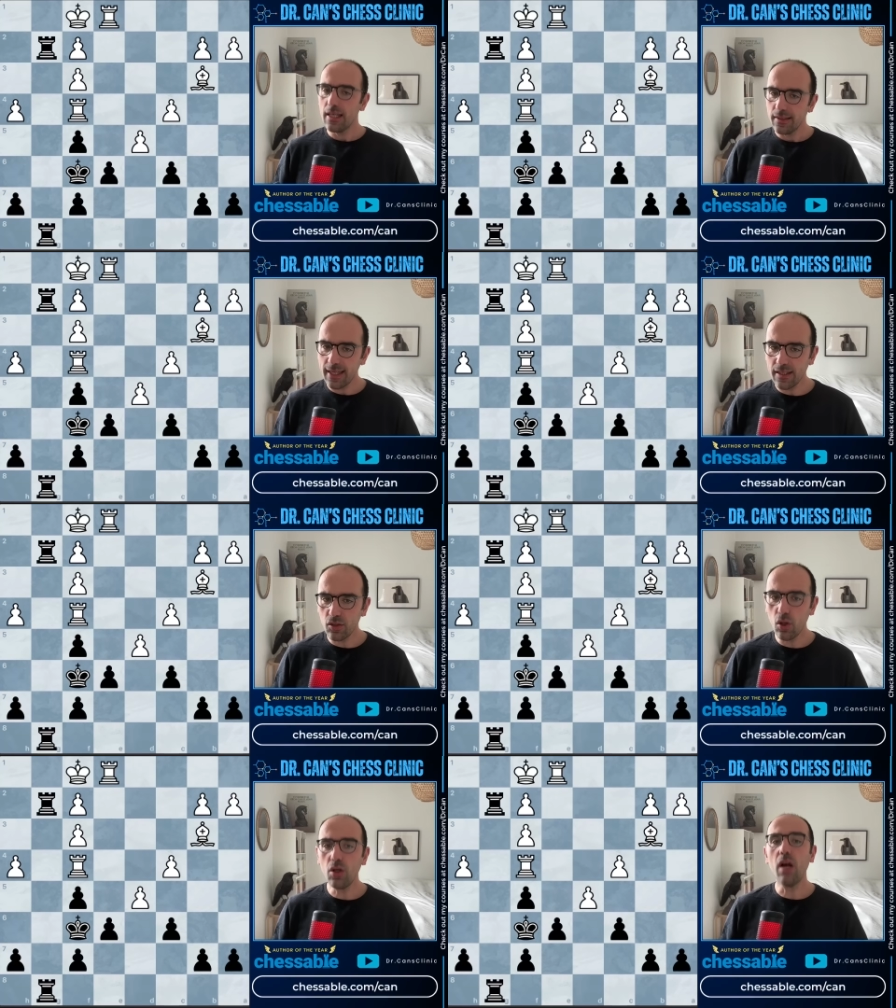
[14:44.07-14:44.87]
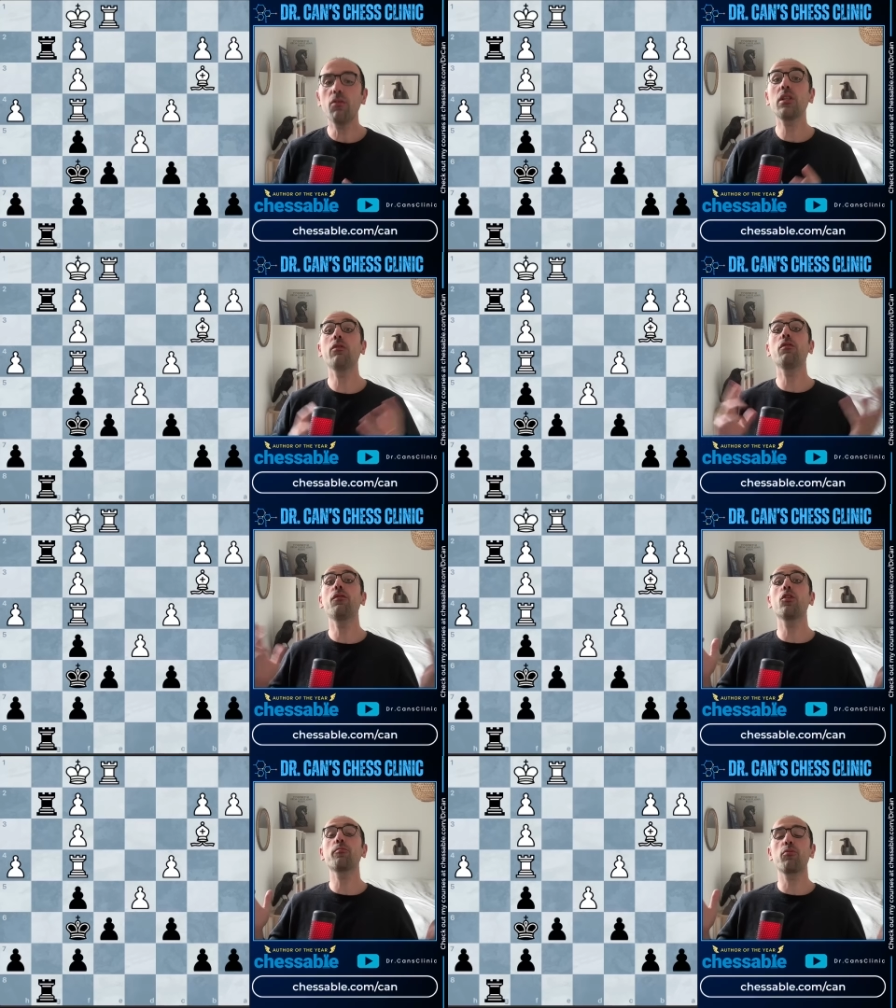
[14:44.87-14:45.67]
Take a stock. I will give you the
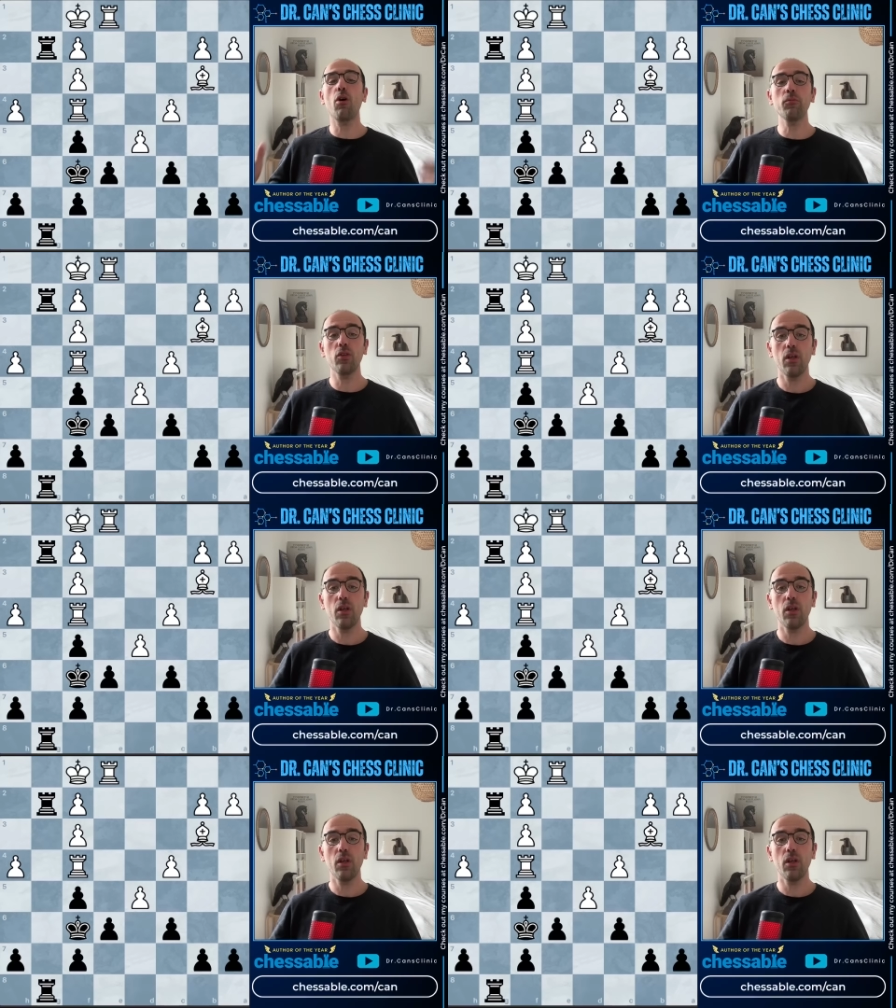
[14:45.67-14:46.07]
first prompt.